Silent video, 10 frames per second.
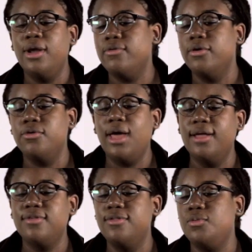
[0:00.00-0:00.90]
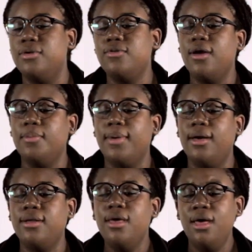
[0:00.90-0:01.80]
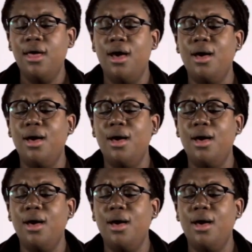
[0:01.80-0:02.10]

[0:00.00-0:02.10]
whatever other nonsense you want to talk about.